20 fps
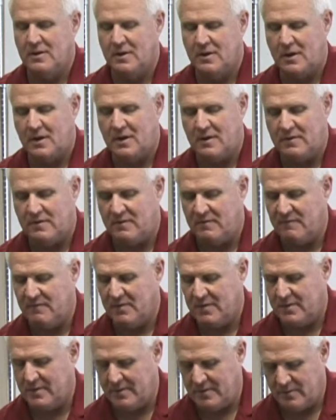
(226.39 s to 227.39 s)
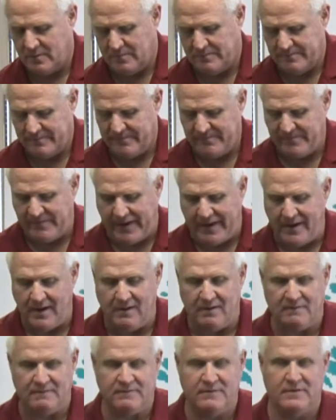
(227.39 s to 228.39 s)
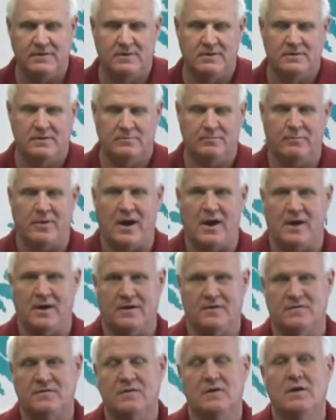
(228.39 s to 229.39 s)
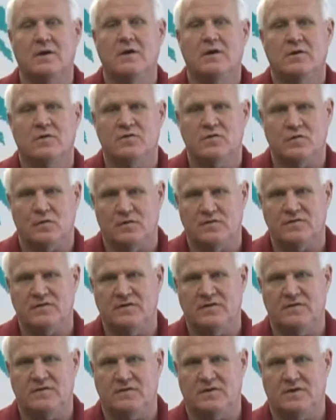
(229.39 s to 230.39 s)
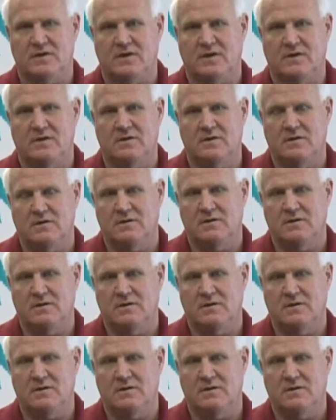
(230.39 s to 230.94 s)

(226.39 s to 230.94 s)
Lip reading: the valve box, so it's easy to get